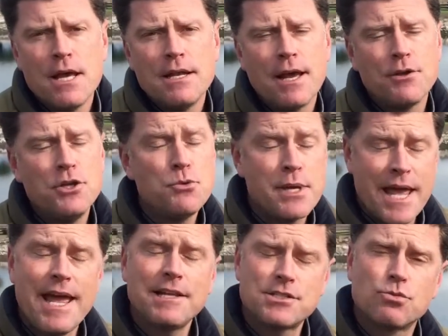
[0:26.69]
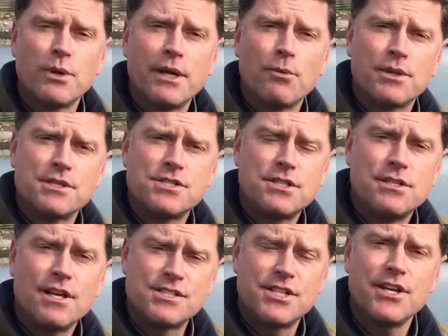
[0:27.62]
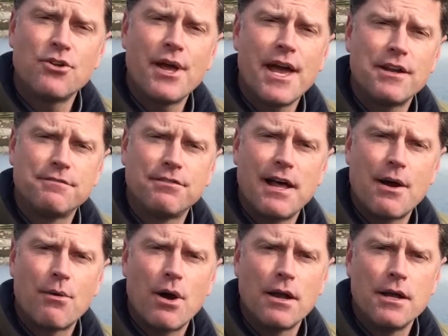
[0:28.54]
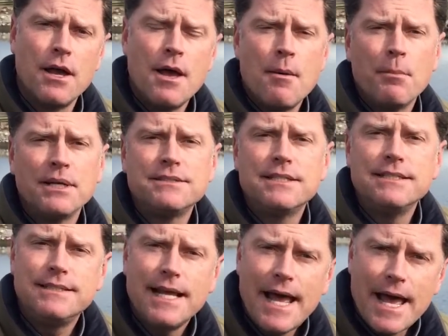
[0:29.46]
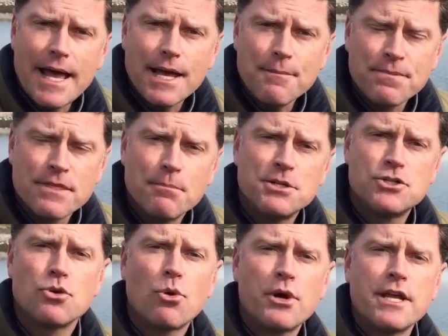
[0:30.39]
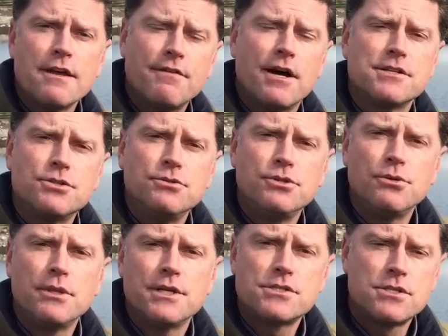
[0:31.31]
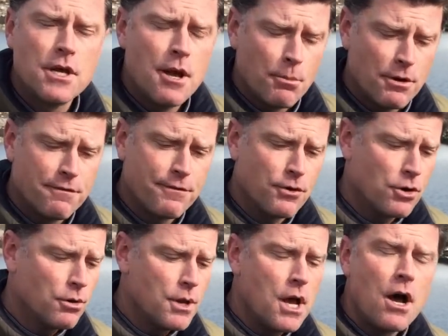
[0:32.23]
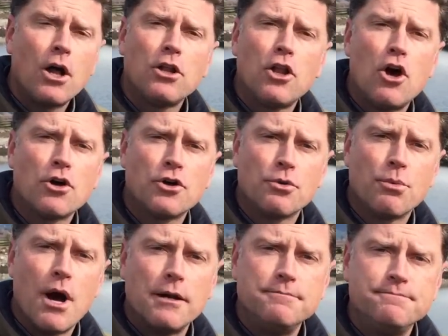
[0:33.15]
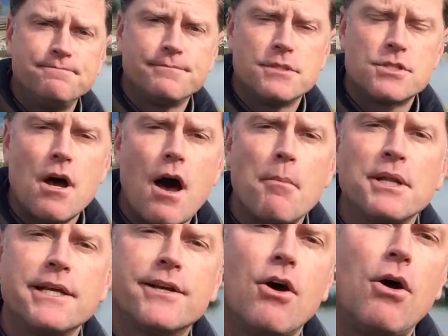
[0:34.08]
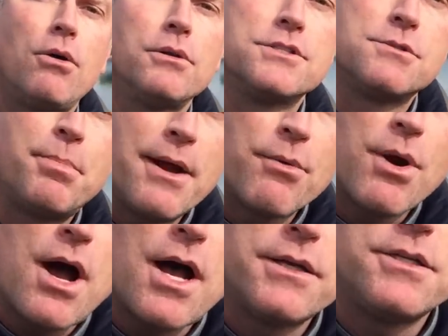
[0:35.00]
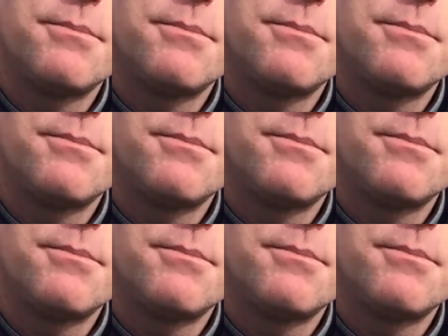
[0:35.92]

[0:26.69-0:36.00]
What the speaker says: Now you can swing with a single-handed fly rod, but today the majority of us who do this prefer a longer rod. It's commonly called a Spey rod.